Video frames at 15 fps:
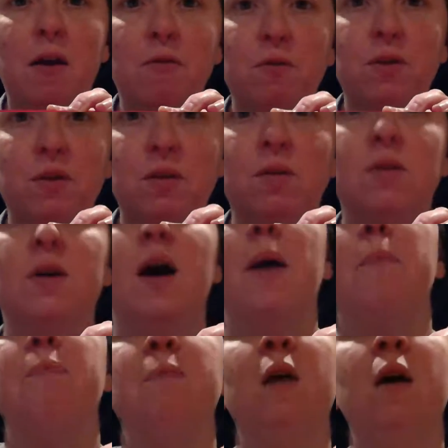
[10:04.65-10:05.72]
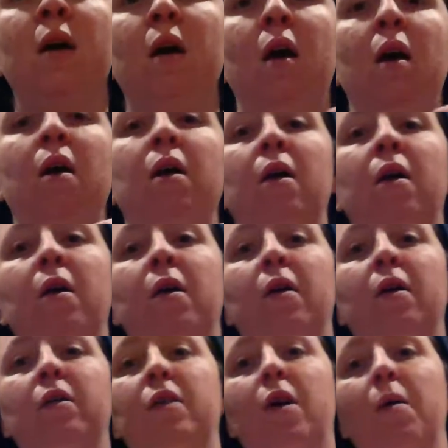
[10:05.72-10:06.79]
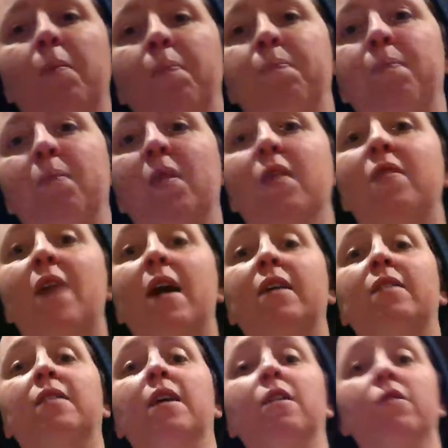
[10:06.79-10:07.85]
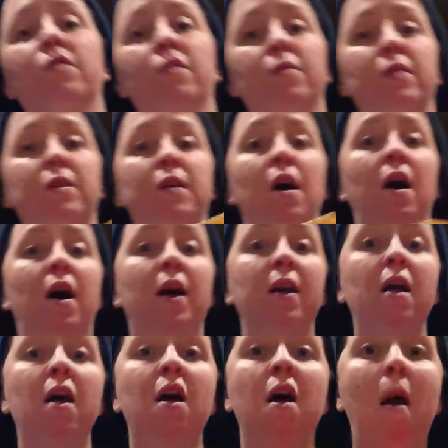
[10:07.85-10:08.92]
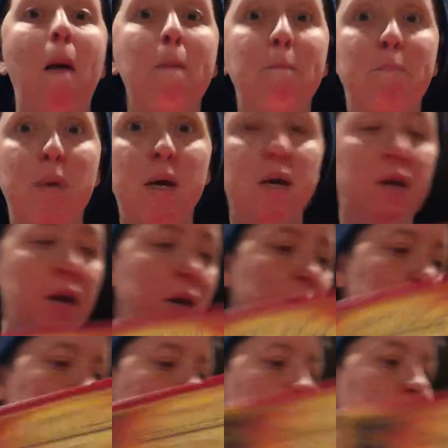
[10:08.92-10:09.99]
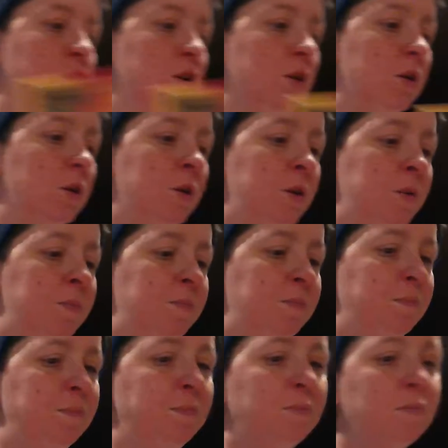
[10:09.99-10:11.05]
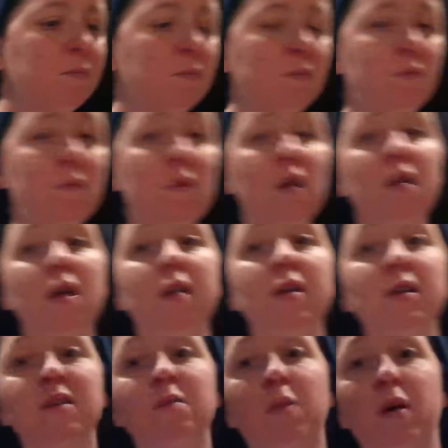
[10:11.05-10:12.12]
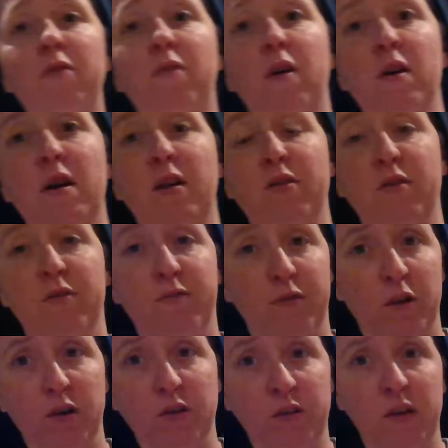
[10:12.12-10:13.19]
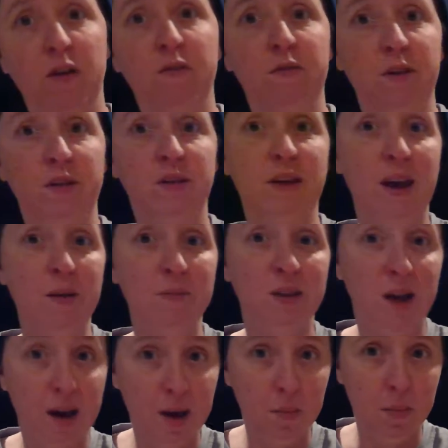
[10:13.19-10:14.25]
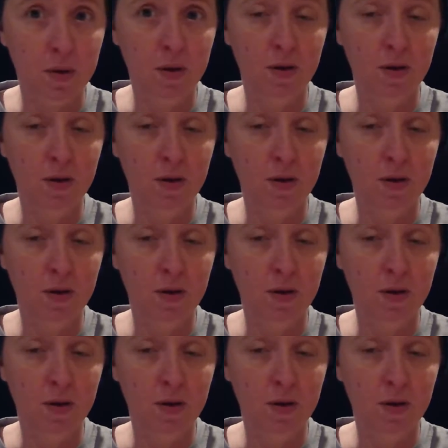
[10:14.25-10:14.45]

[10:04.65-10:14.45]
every single time. So, that is Settlers of Catan. Big game changer. Now, this is by far not the first of this game type,